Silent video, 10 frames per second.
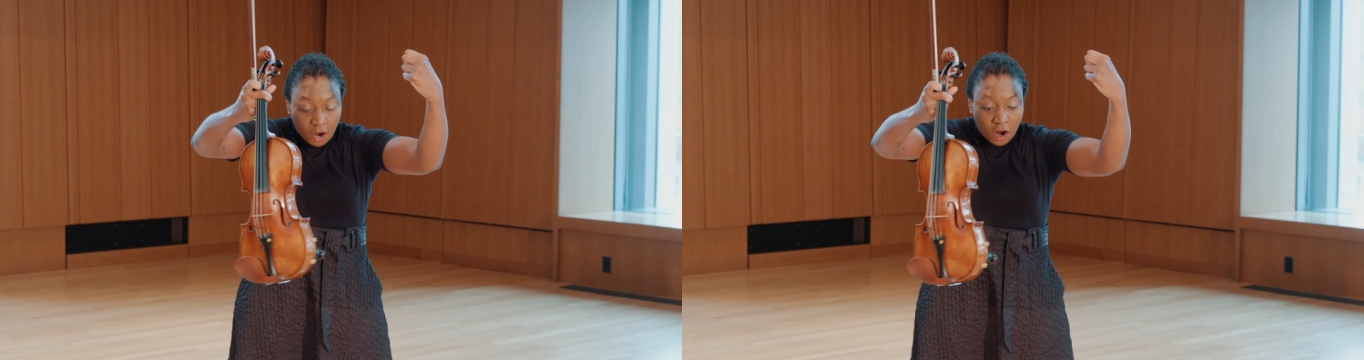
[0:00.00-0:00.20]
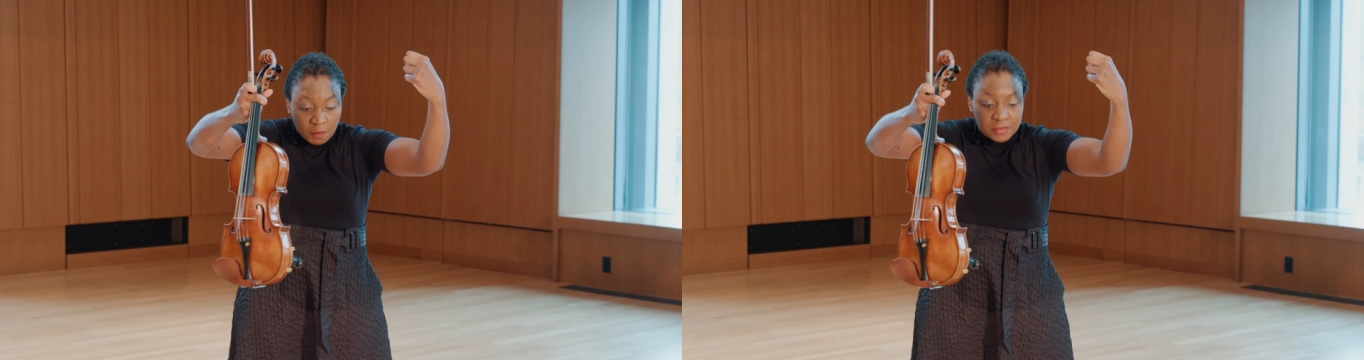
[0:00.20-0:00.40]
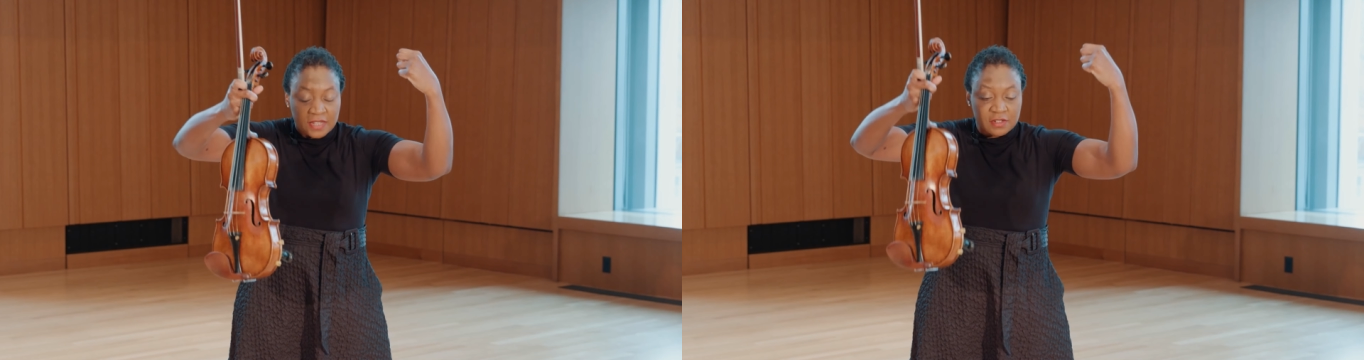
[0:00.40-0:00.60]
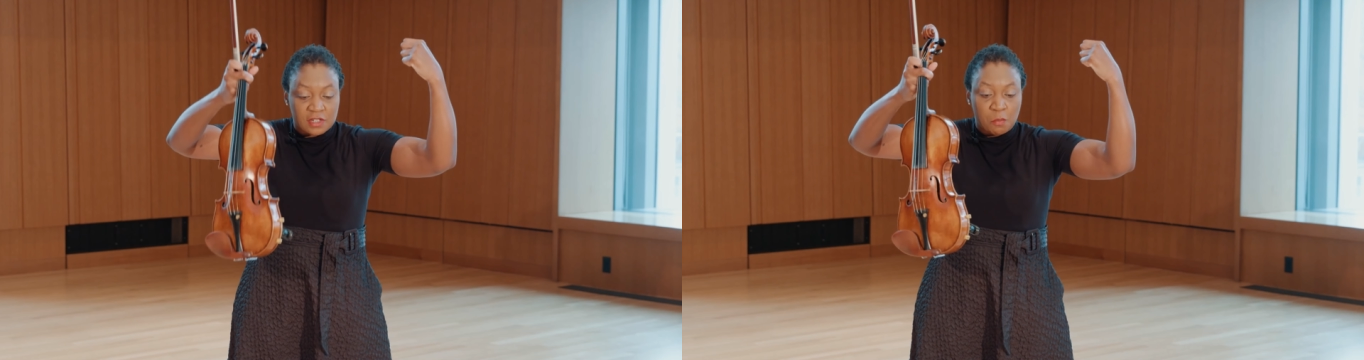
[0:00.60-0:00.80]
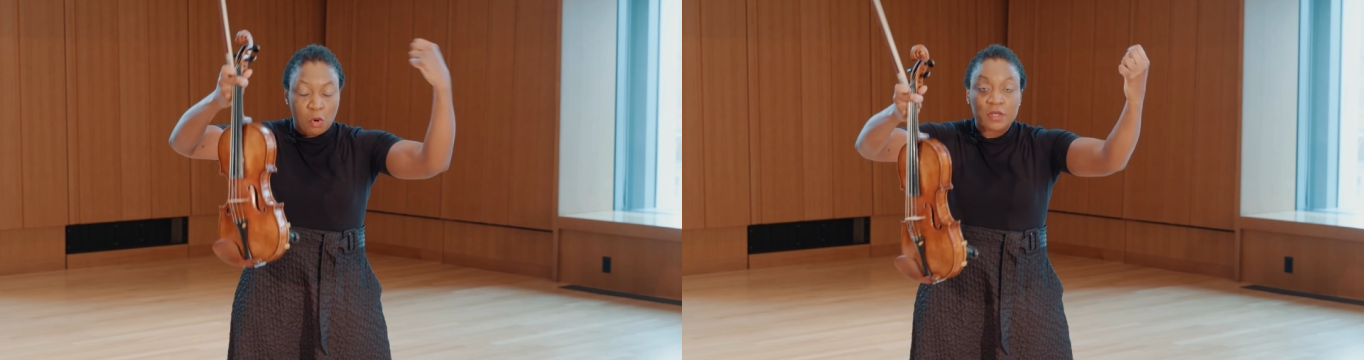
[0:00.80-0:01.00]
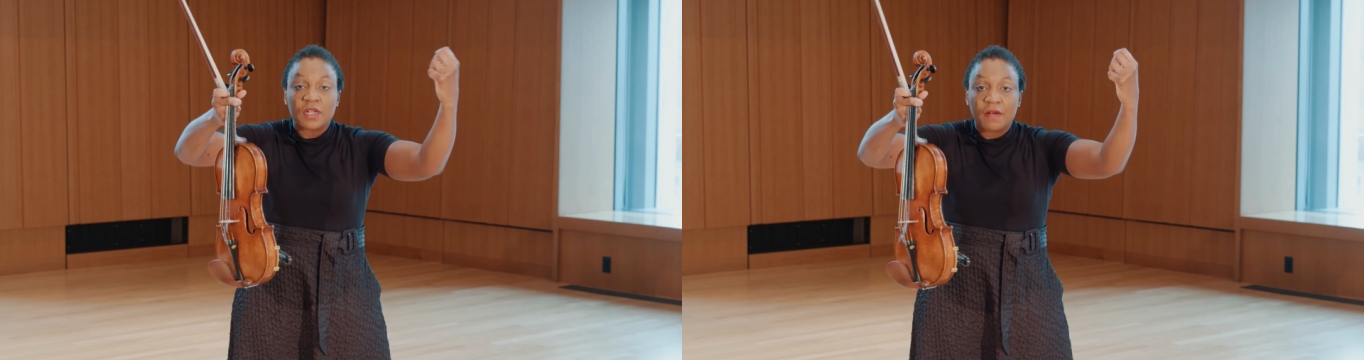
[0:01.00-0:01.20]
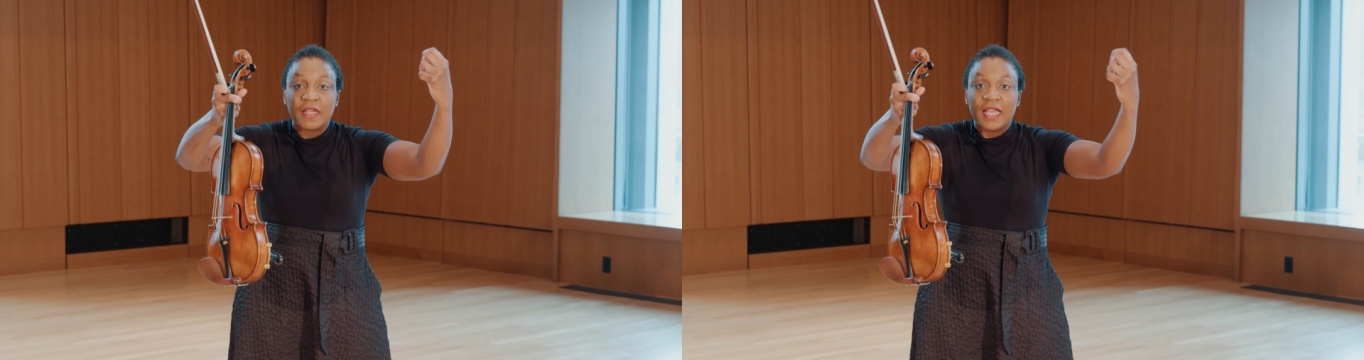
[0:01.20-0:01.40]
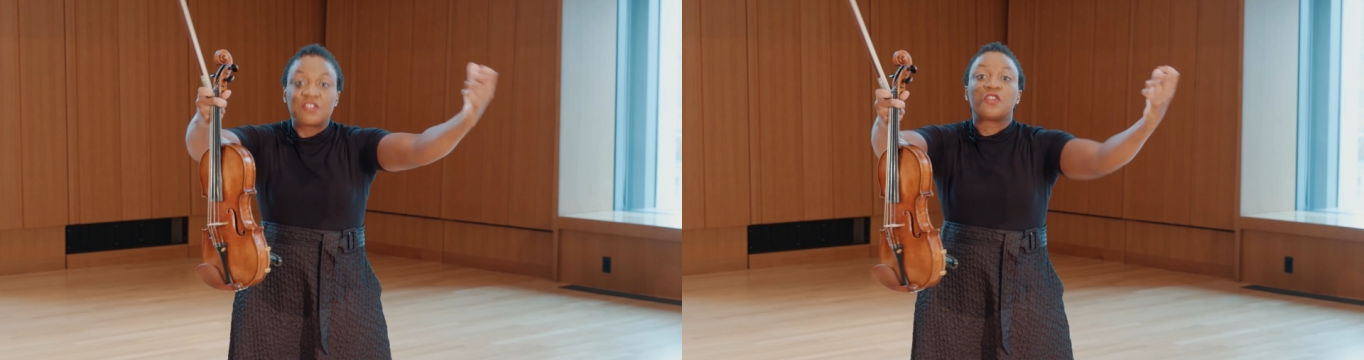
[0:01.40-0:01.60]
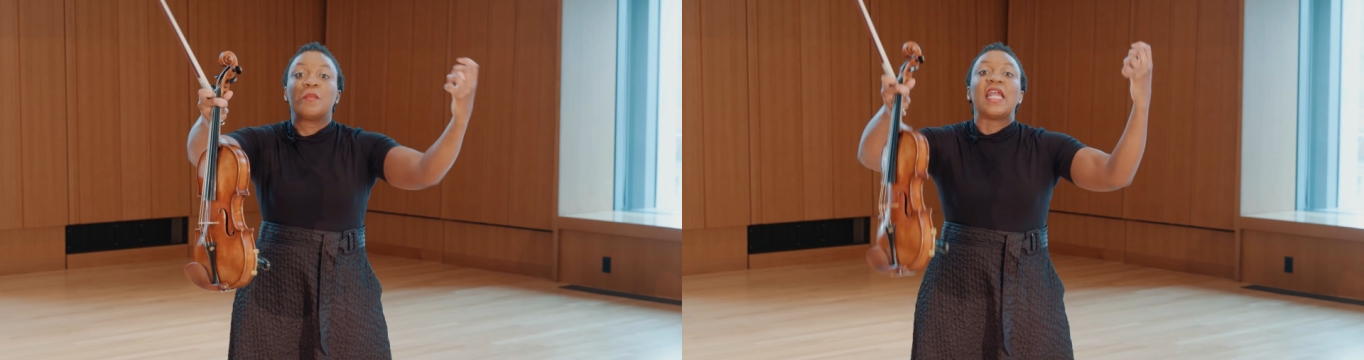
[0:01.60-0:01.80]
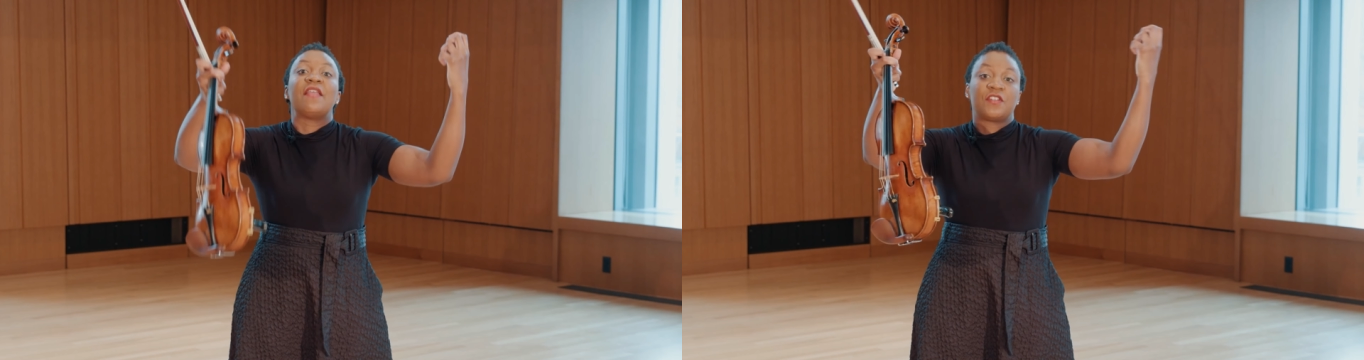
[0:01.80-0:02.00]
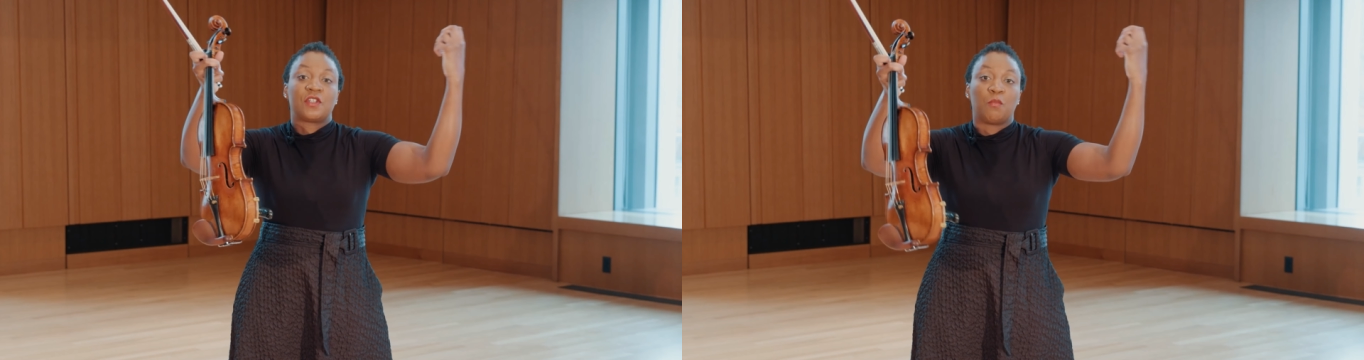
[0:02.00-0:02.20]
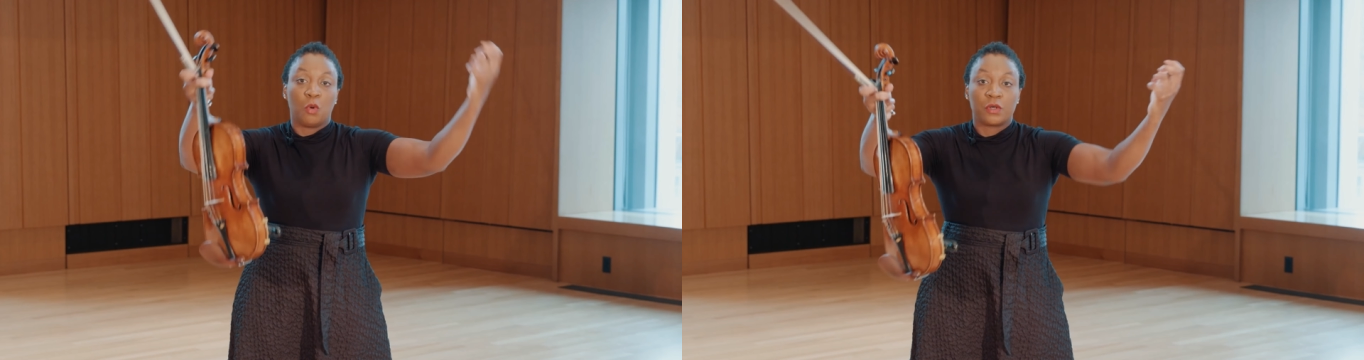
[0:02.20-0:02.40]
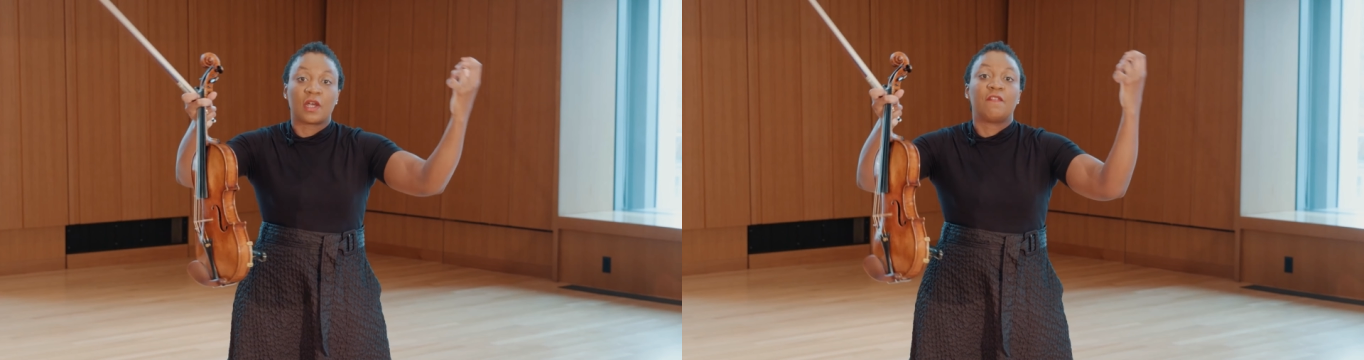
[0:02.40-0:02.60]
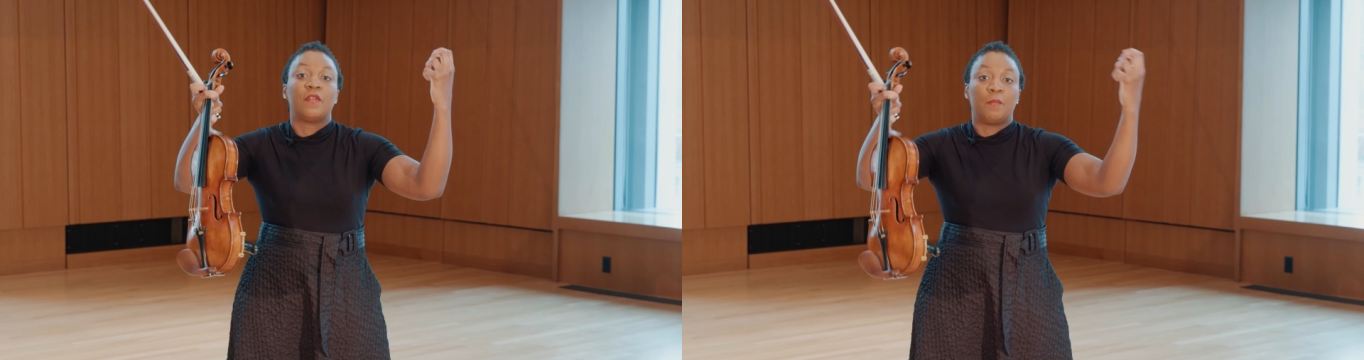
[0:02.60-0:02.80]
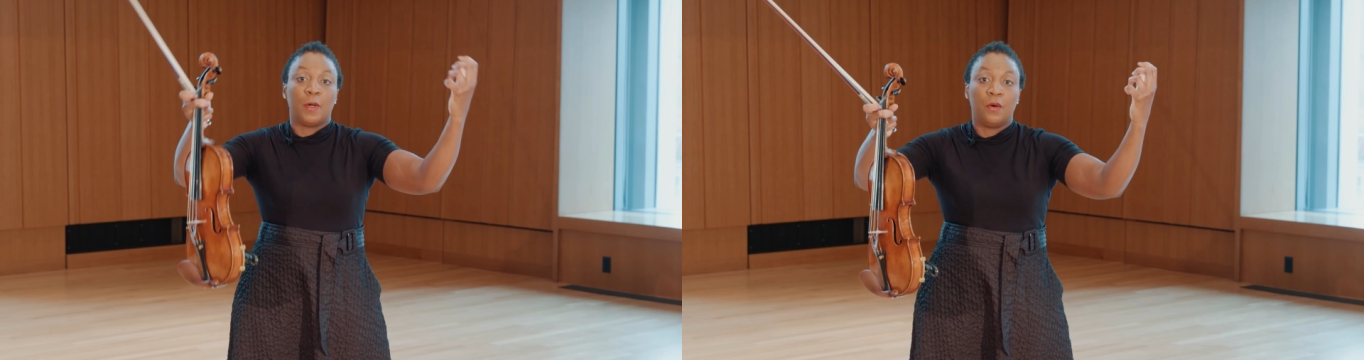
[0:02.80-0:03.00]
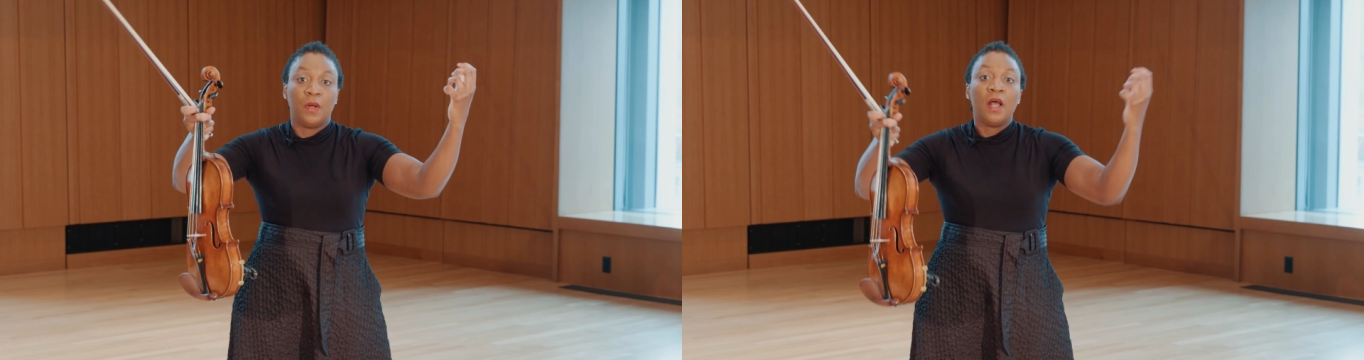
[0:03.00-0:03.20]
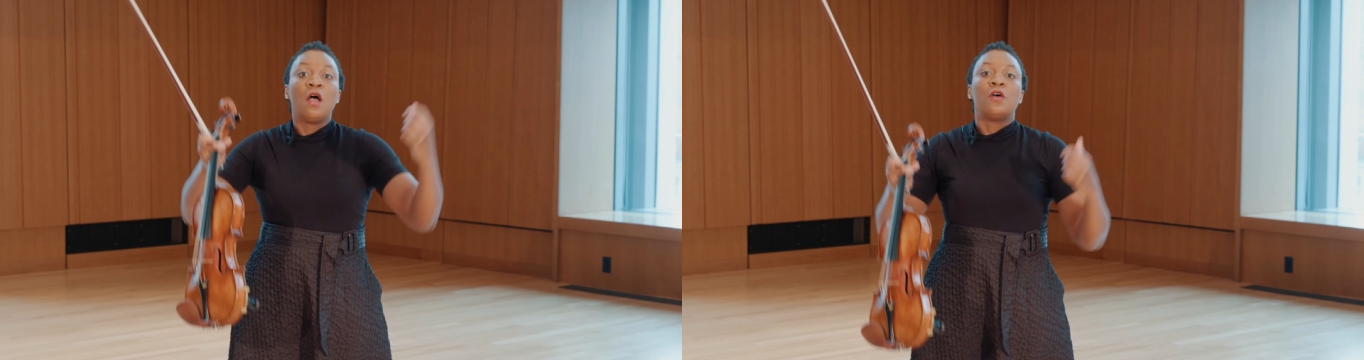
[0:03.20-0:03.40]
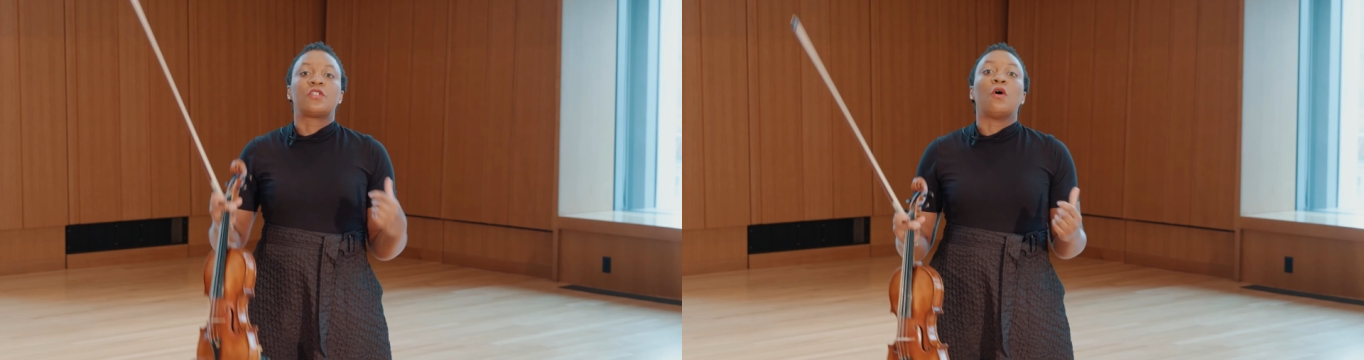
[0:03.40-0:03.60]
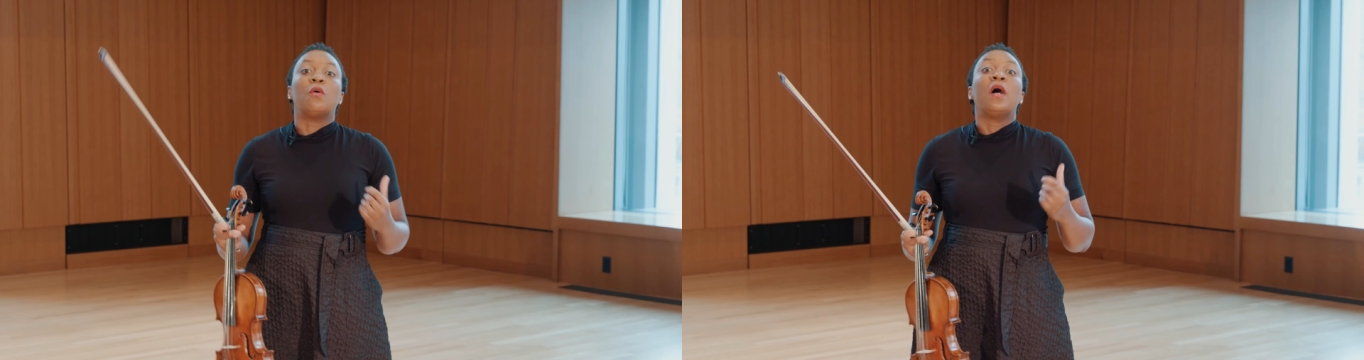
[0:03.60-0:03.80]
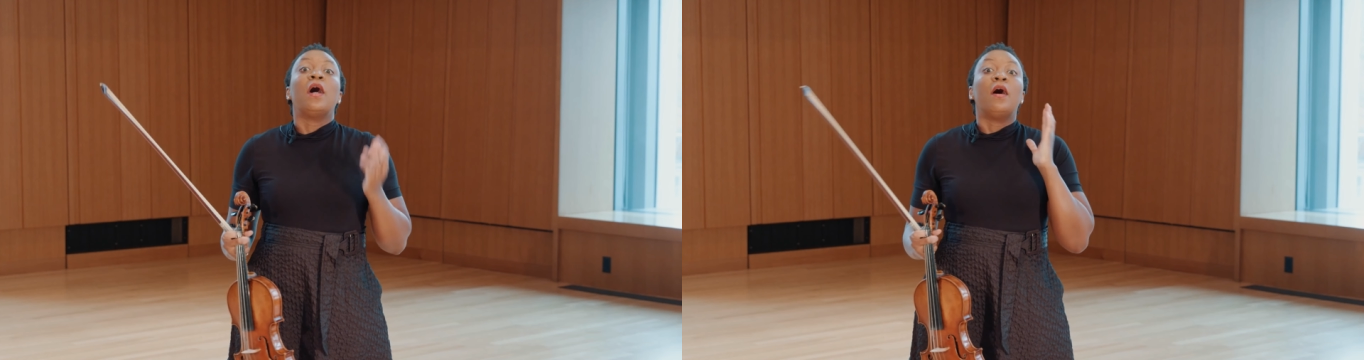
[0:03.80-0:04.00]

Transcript: arms and the support of the instrument and the support of the bow. So